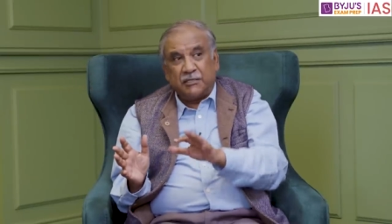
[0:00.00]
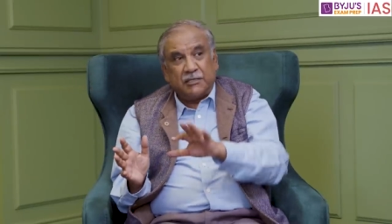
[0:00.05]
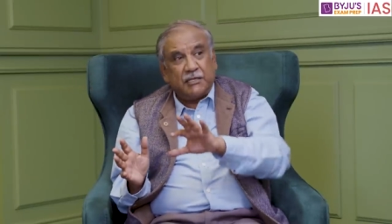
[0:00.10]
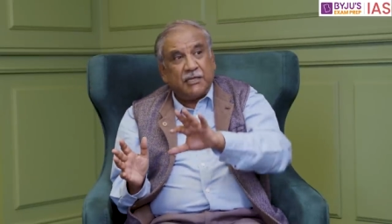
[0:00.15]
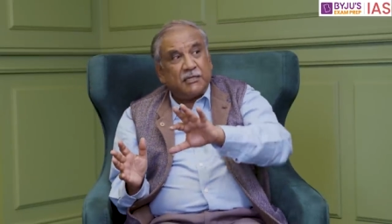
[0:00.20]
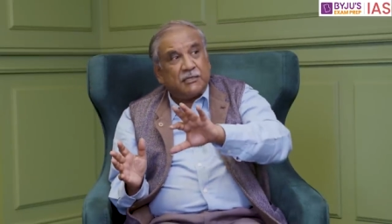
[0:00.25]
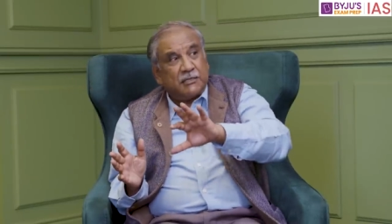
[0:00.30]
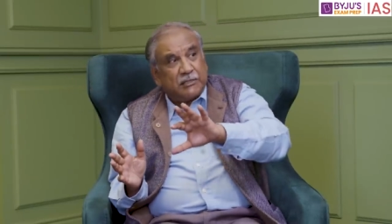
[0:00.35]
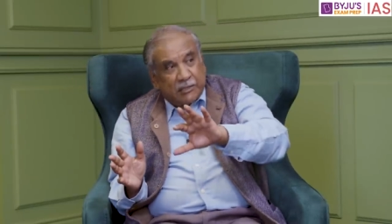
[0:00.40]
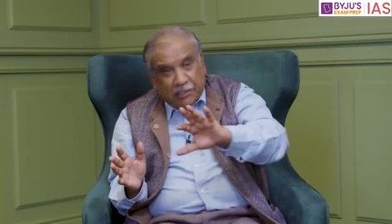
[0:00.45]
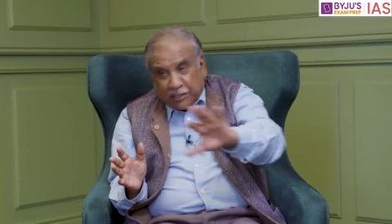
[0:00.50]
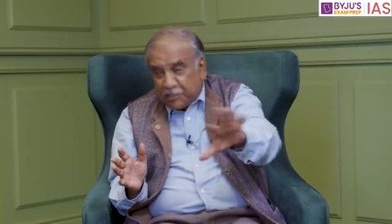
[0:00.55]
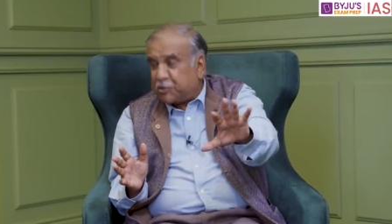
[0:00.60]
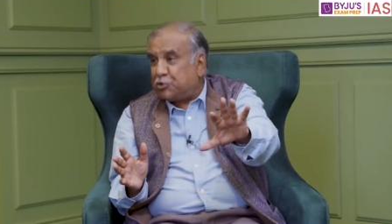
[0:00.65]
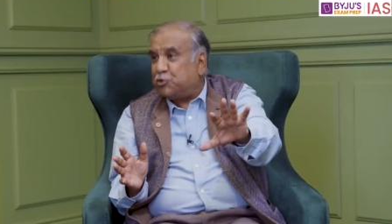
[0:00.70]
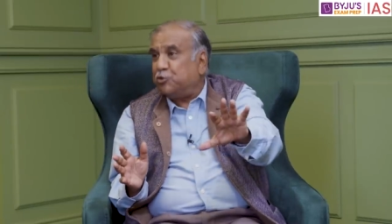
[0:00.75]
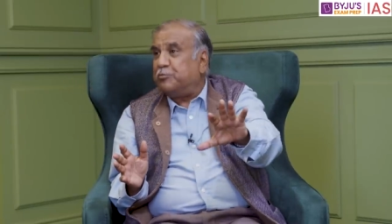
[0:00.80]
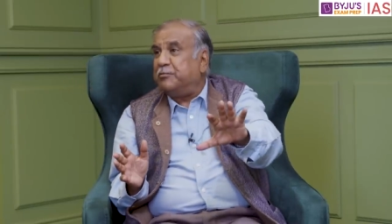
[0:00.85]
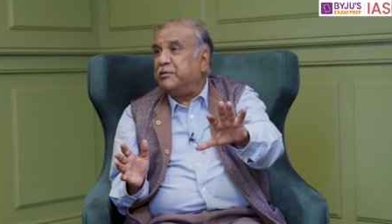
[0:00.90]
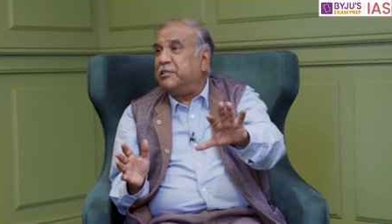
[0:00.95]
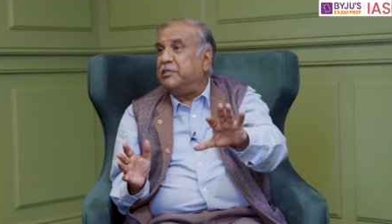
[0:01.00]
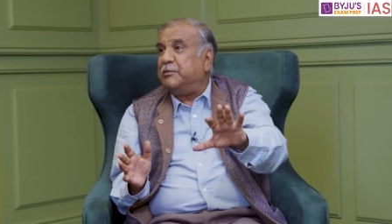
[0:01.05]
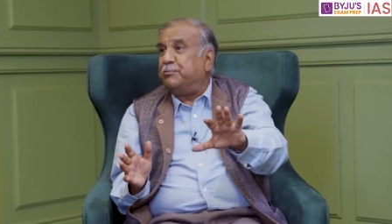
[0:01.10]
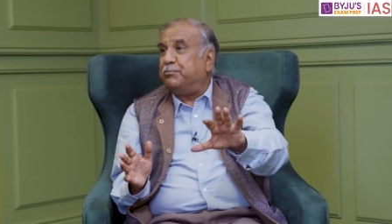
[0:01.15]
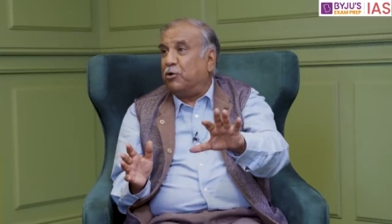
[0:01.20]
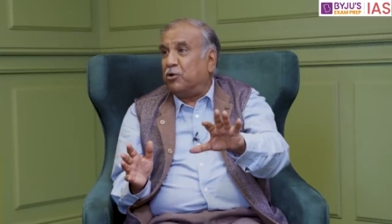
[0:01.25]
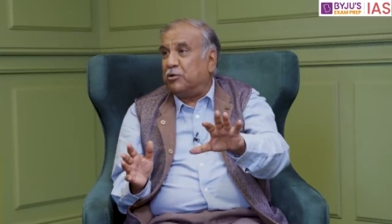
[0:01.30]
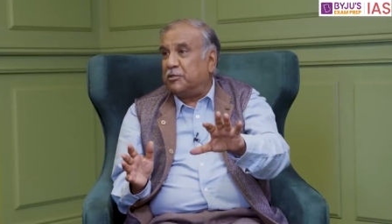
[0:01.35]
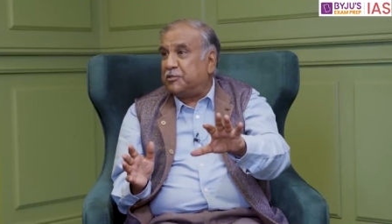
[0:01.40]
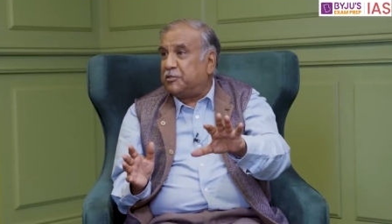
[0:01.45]
that this should be the
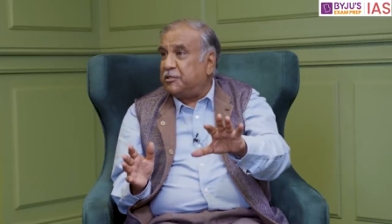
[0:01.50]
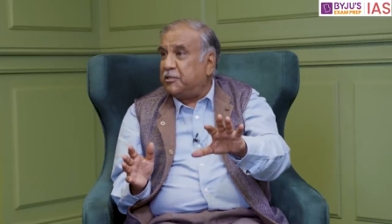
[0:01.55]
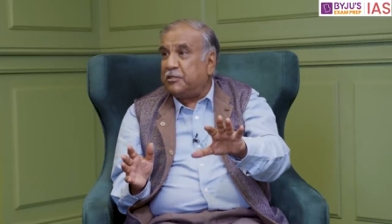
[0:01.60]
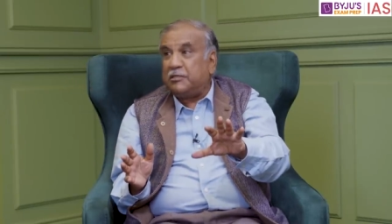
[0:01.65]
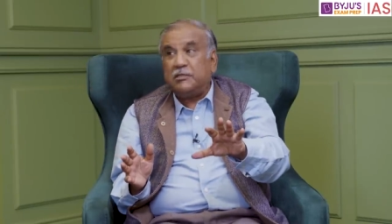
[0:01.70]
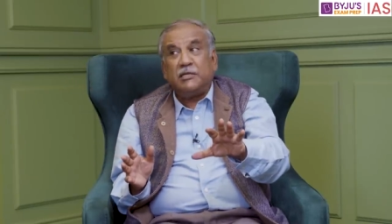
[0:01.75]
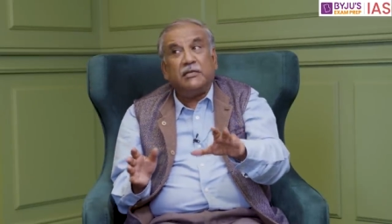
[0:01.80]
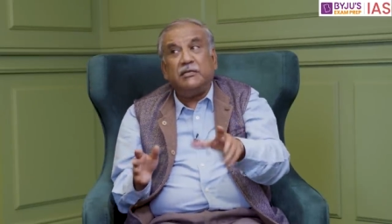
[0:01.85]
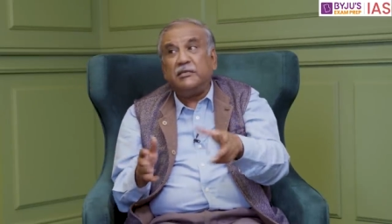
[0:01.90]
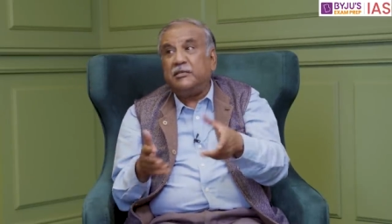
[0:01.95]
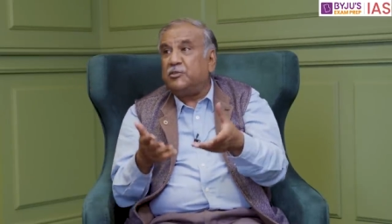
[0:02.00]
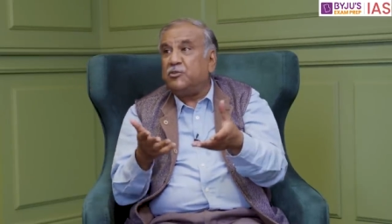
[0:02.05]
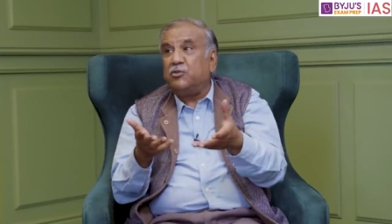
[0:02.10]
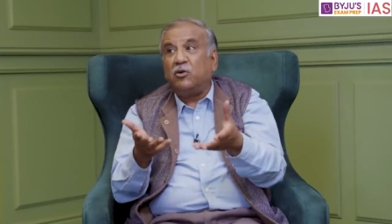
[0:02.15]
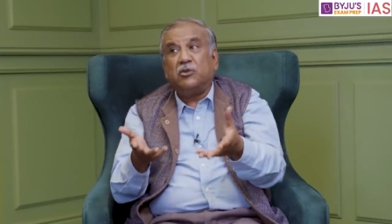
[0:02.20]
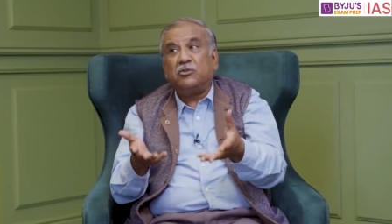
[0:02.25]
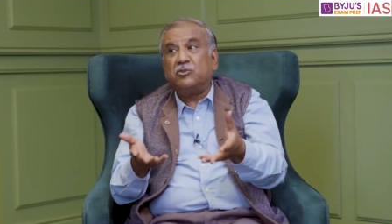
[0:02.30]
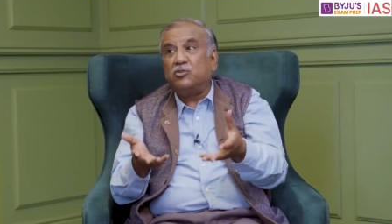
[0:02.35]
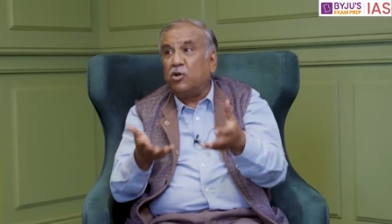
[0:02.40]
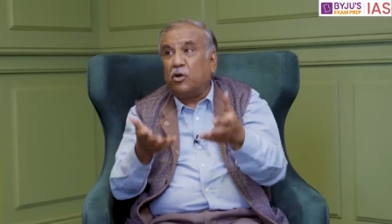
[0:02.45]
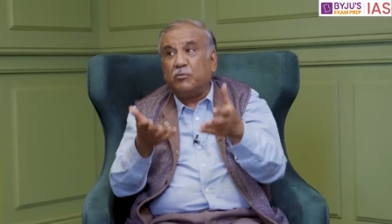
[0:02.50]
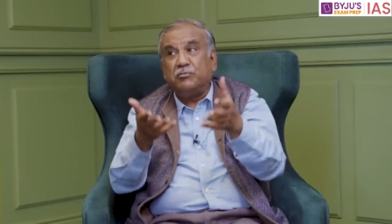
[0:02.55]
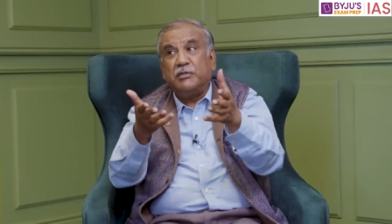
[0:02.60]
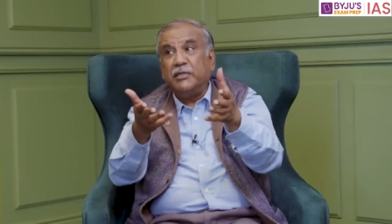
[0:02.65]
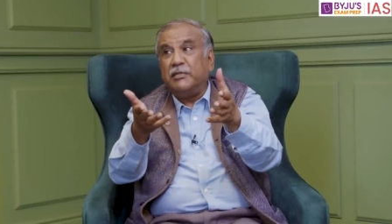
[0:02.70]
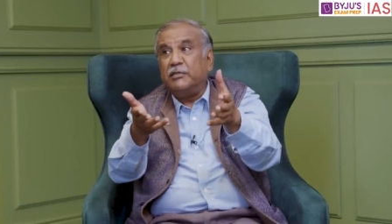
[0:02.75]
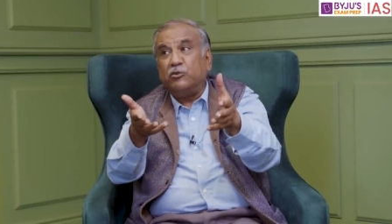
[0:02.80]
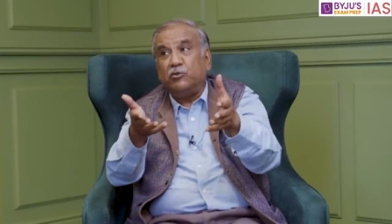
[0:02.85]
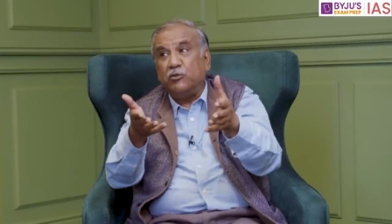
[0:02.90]
policy, then it's your job then